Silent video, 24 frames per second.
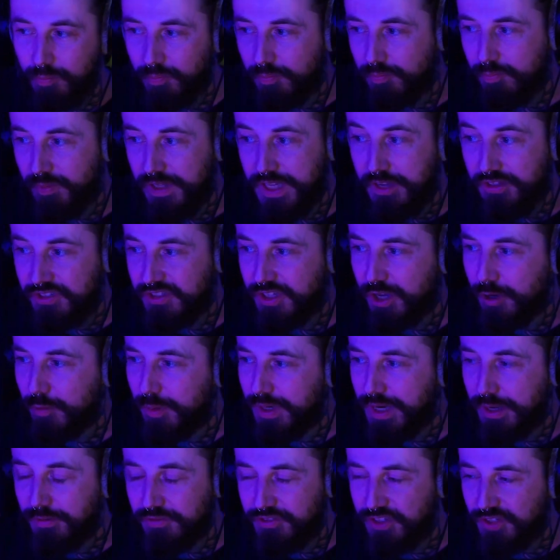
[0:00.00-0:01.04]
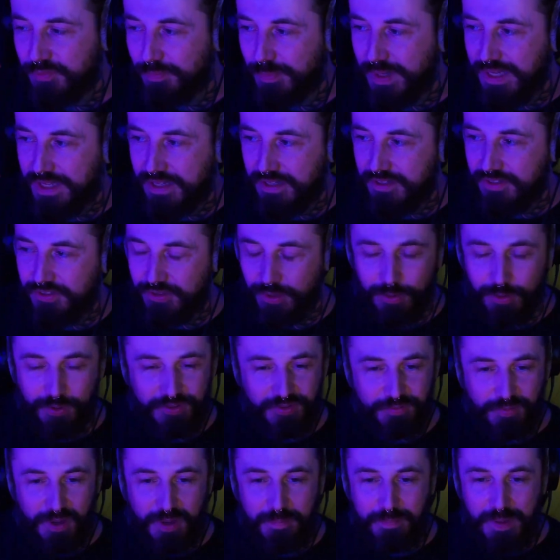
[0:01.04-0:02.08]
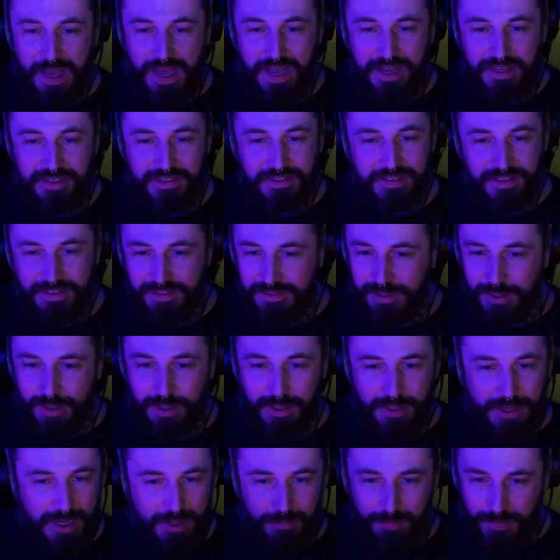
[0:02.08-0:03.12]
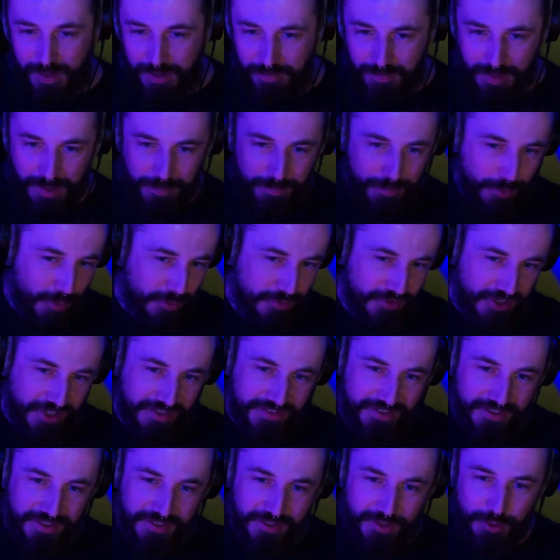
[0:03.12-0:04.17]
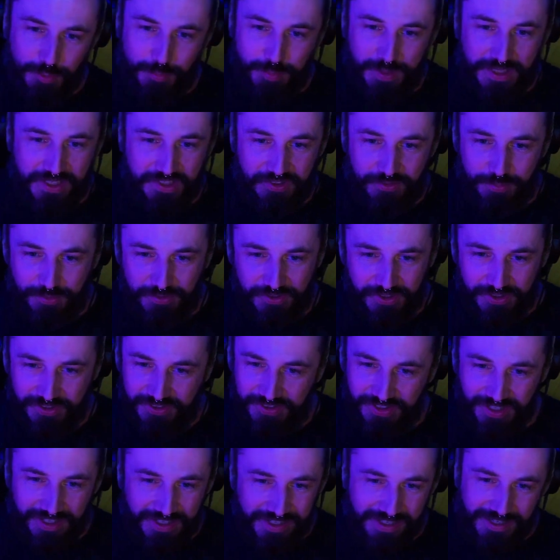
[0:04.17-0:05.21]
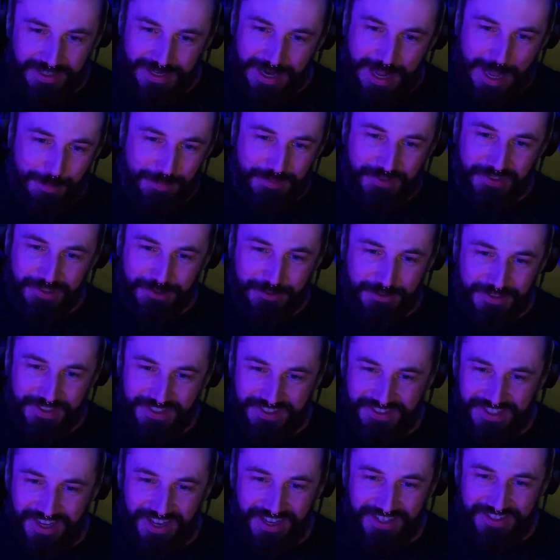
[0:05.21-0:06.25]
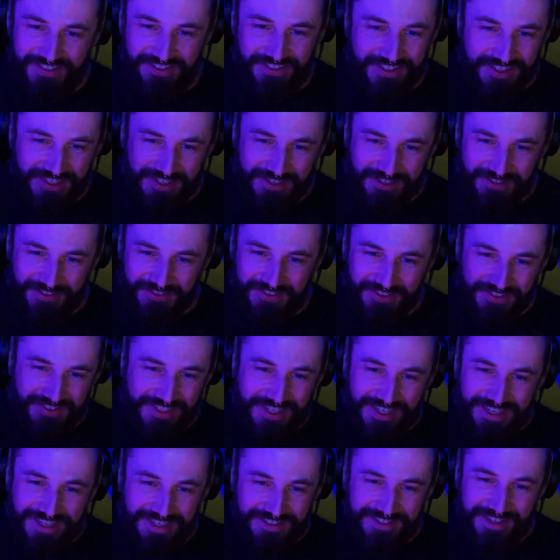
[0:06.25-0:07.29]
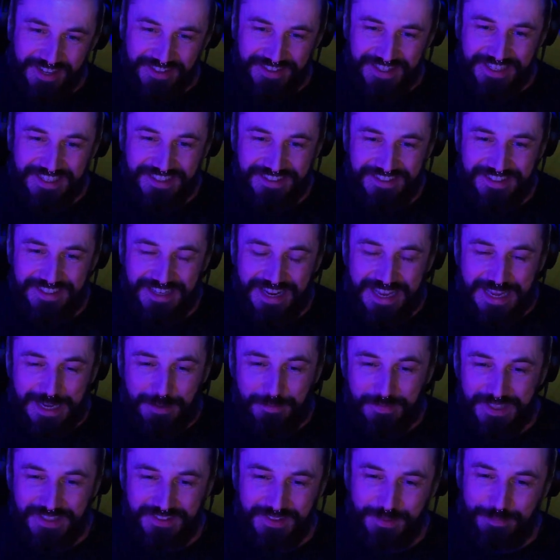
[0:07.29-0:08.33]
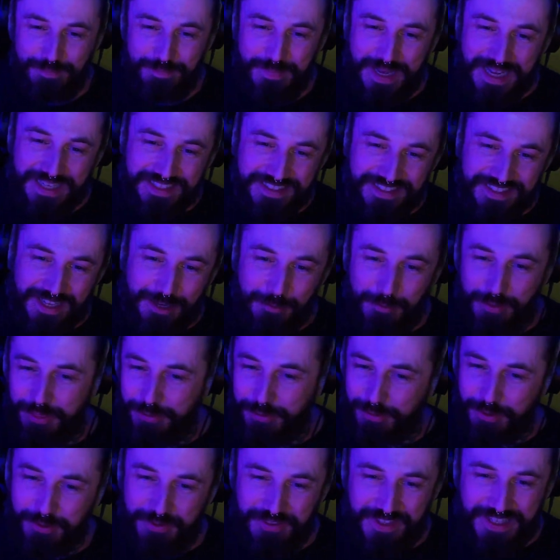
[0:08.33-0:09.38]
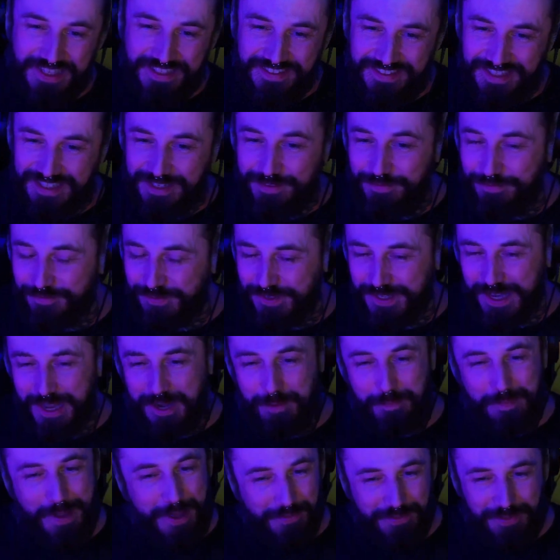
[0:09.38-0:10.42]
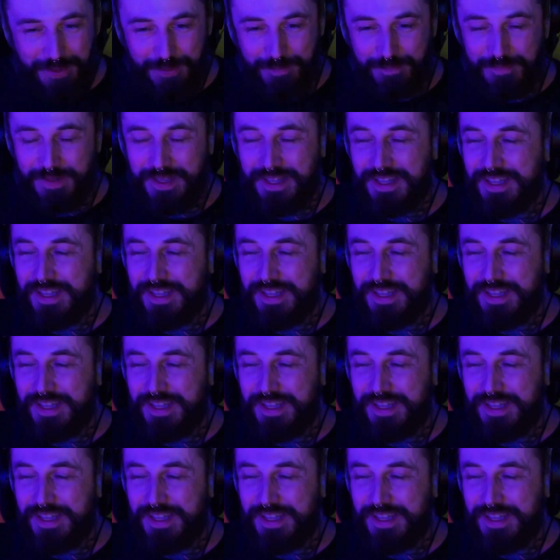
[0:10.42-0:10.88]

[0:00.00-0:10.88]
years ago when I was just making songs for my band, my projects in Cubase were just an absolute disaster, nothing's named. It's a mess. I would throw things in and forget about them.